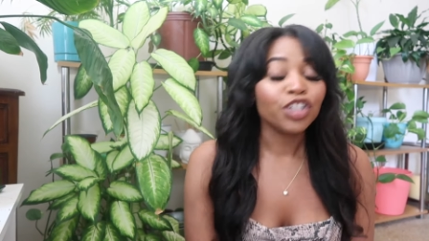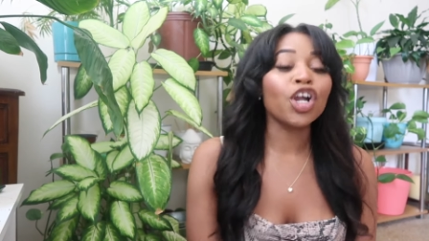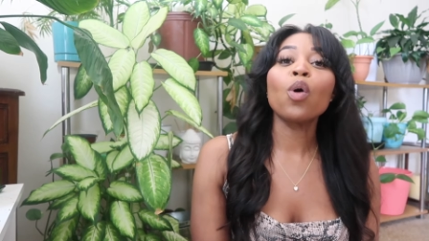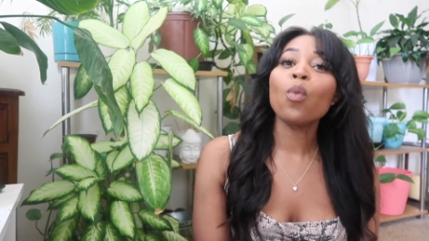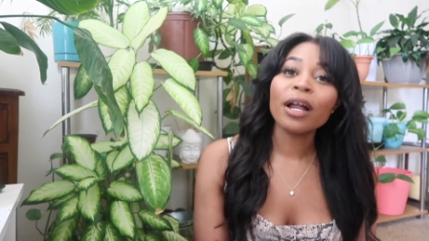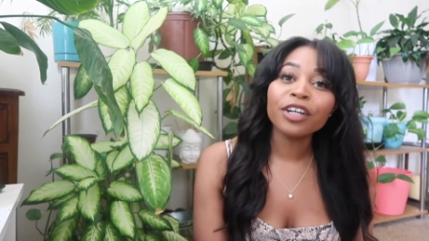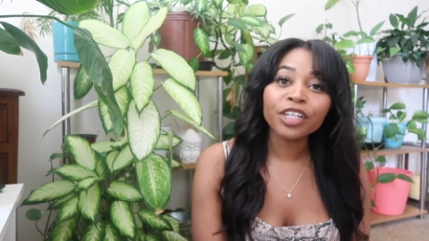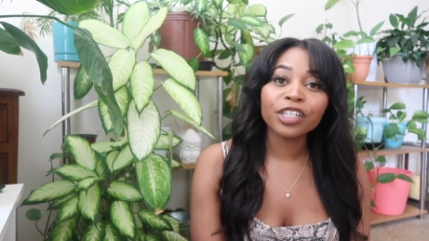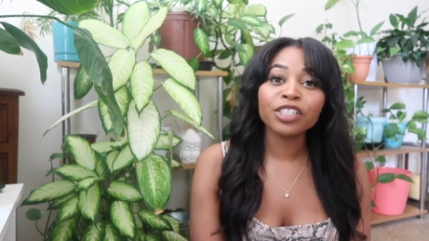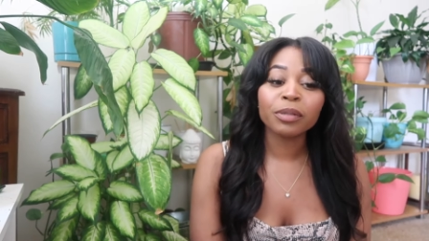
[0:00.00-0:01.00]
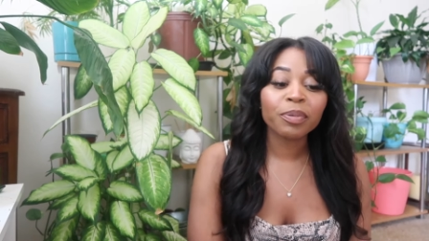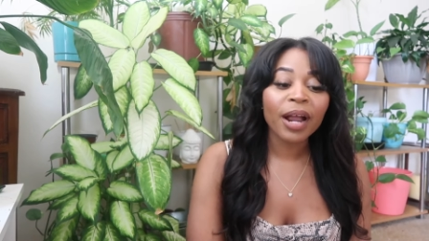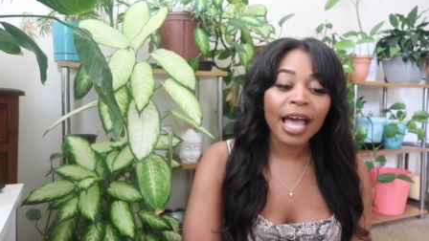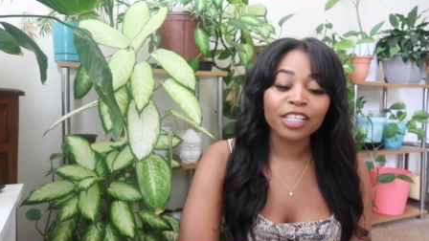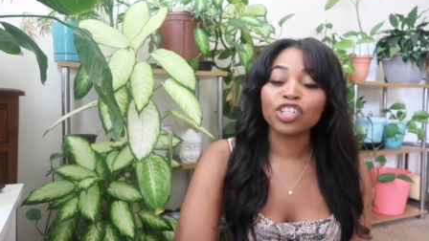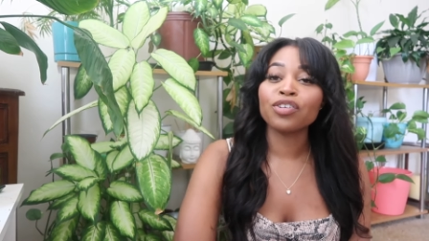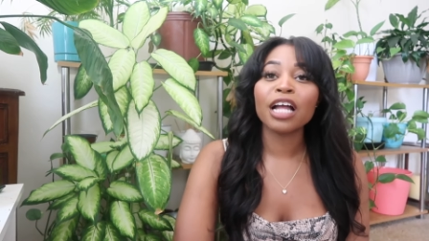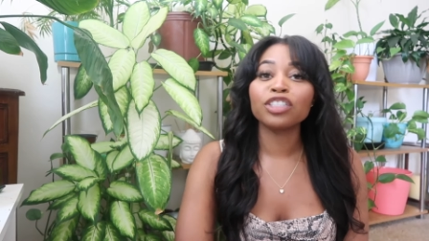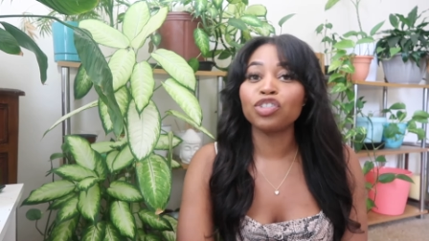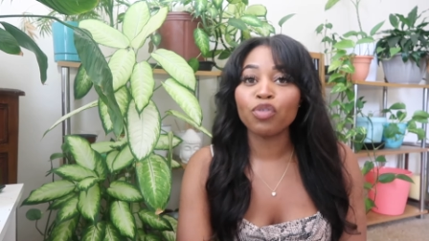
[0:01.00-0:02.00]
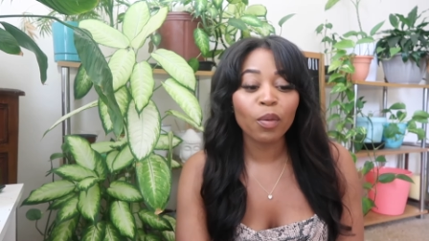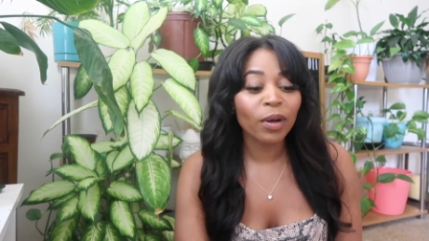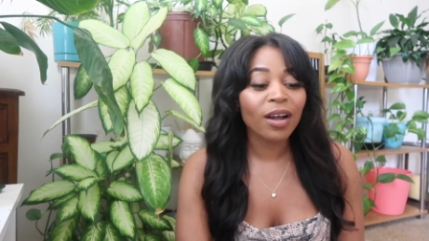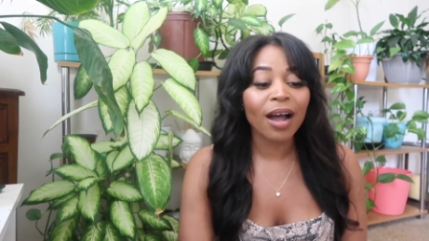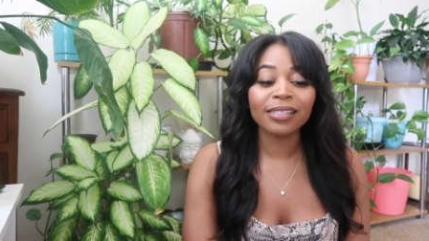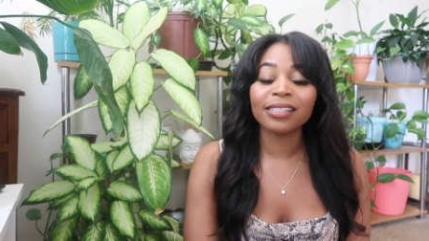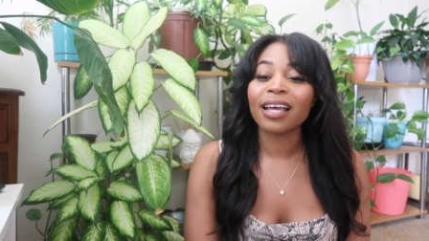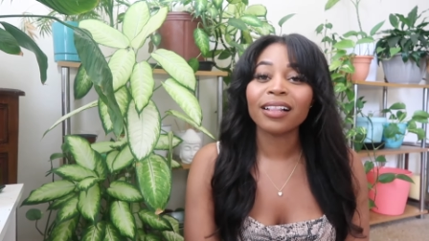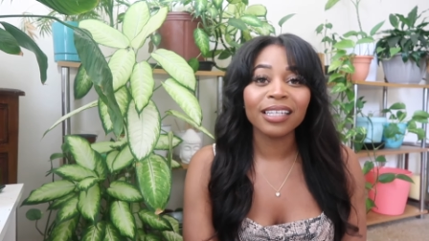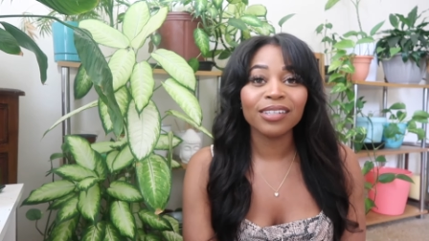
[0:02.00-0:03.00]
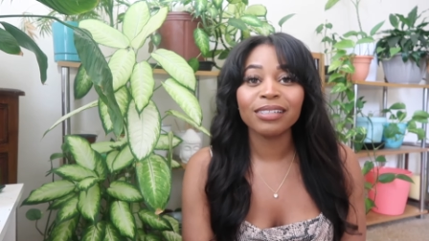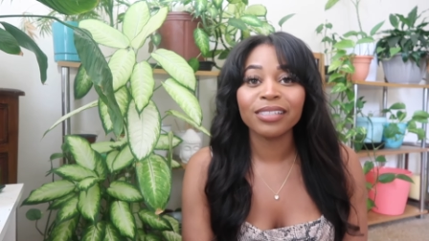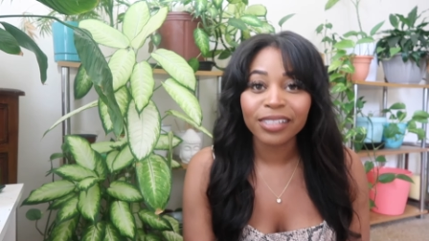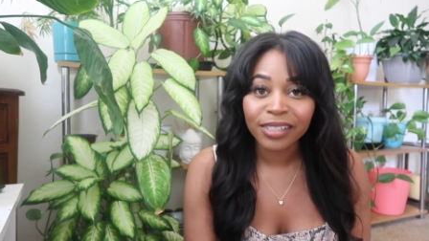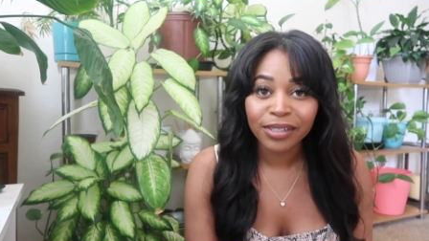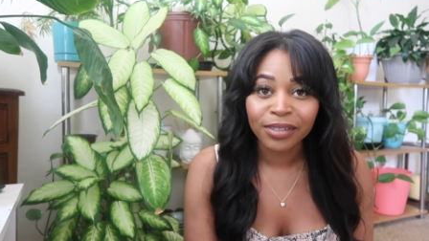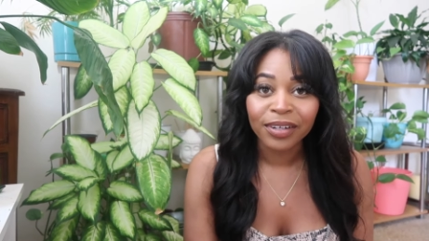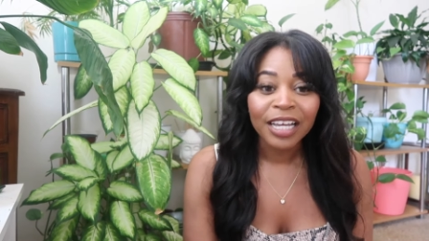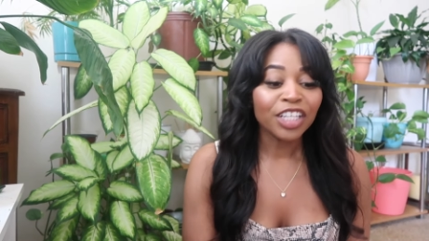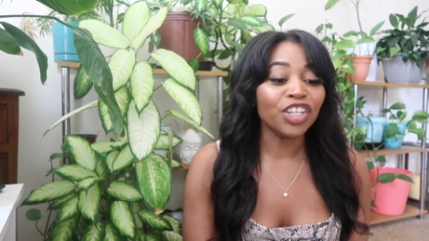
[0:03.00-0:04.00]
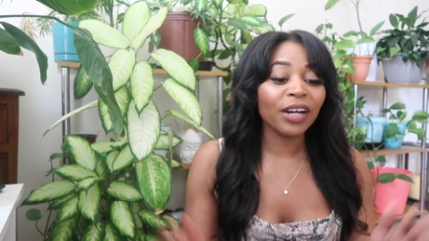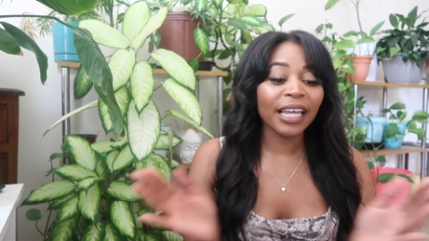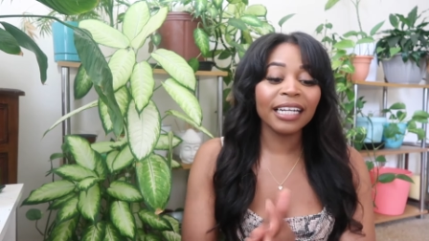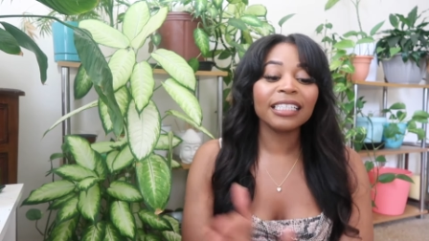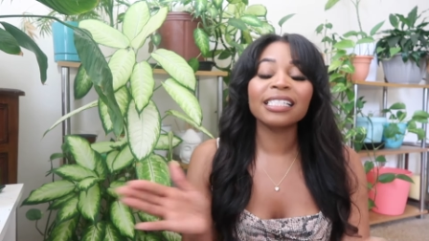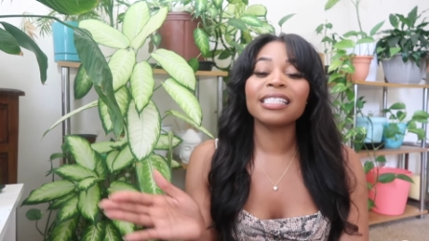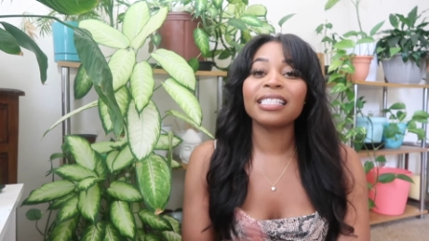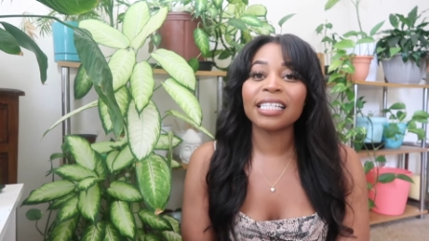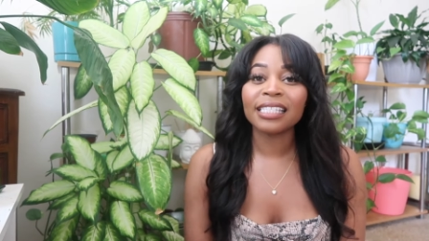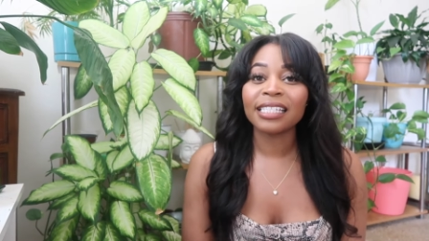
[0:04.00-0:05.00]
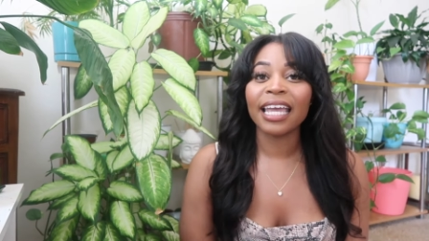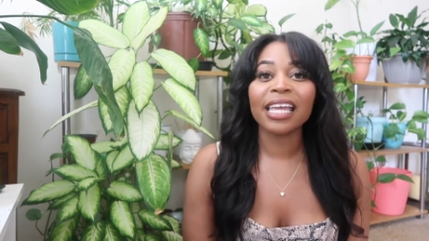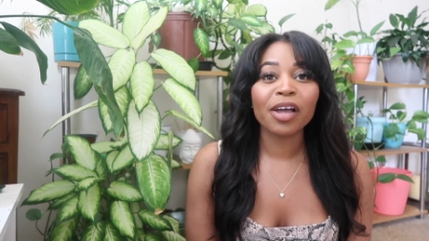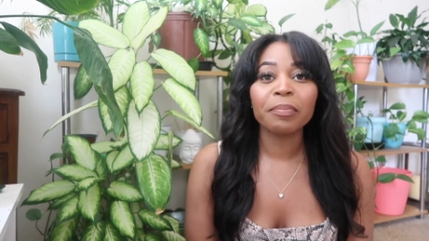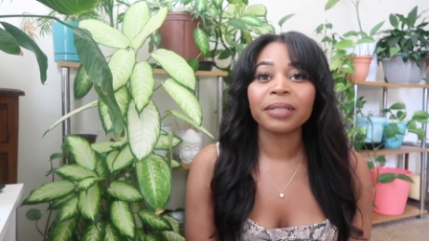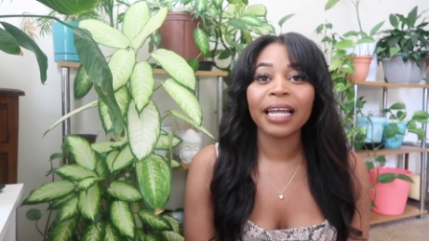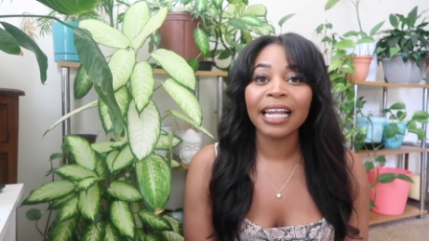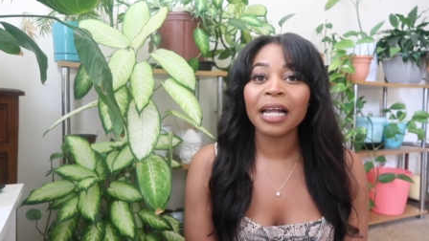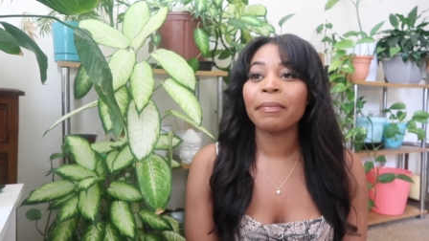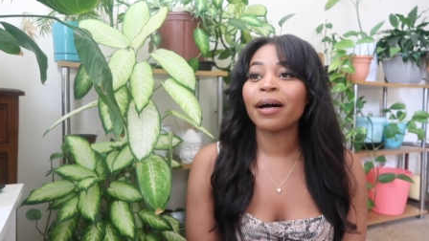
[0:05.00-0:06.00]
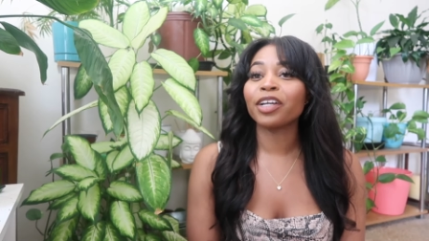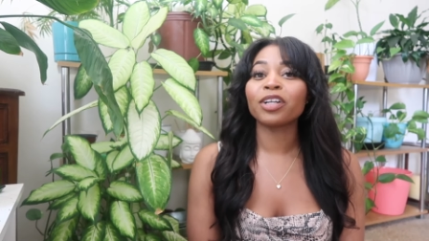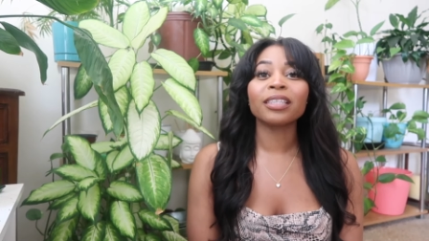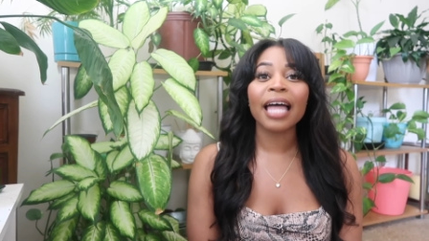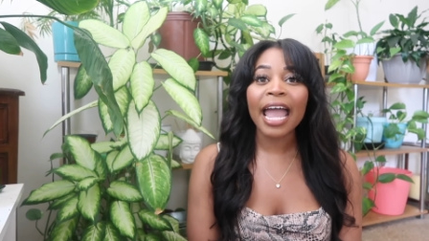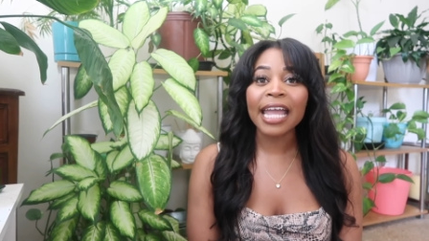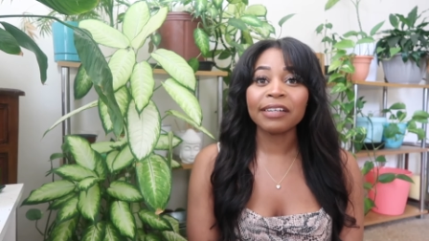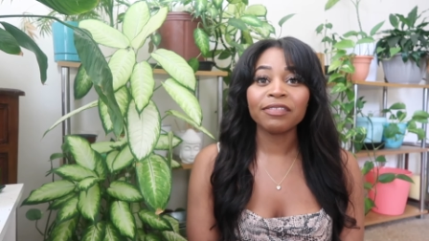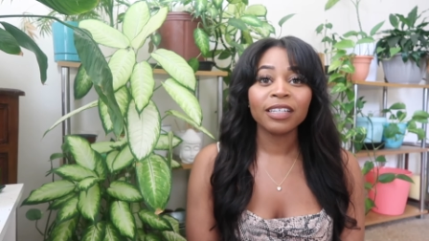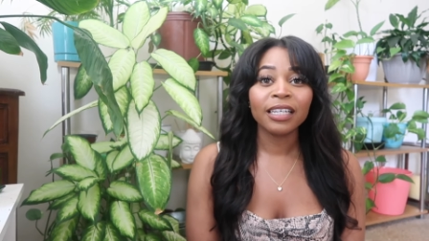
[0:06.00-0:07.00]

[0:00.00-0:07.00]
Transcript: No wonder you're depressed. You're not doing what God is telling you to do. You're inconsistent in complaining about your life.